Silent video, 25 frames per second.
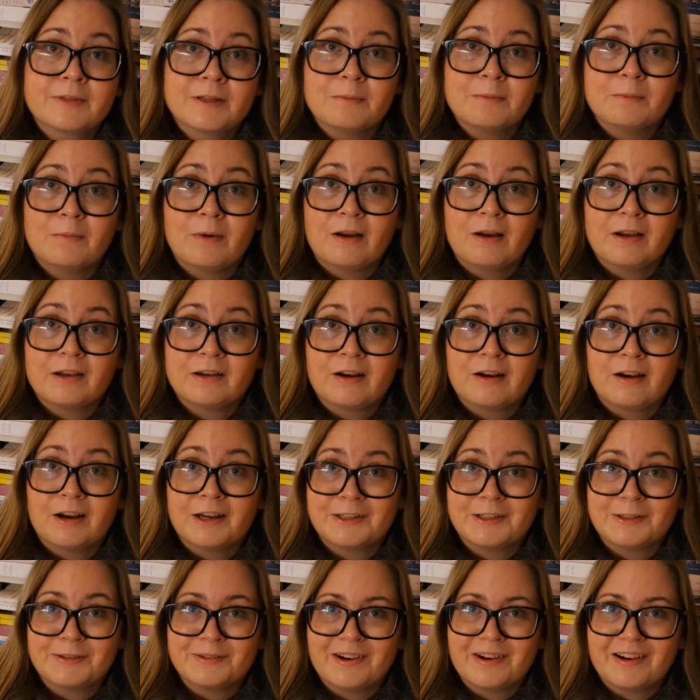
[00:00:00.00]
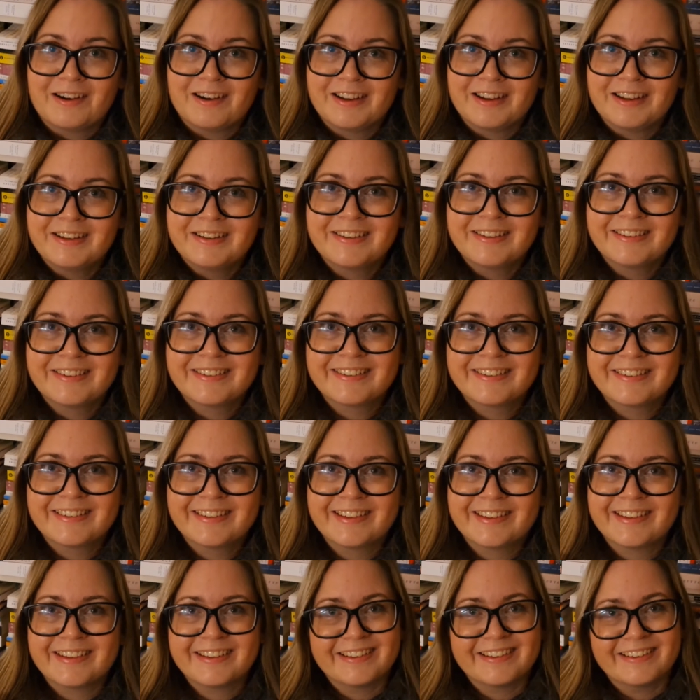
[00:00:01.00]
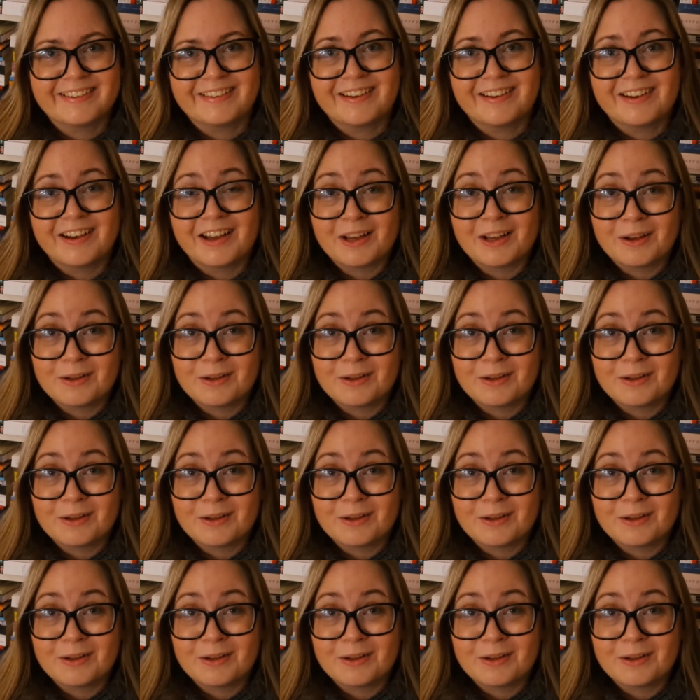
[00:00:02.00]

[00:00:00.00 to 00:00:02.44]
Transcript: my kind of guy. I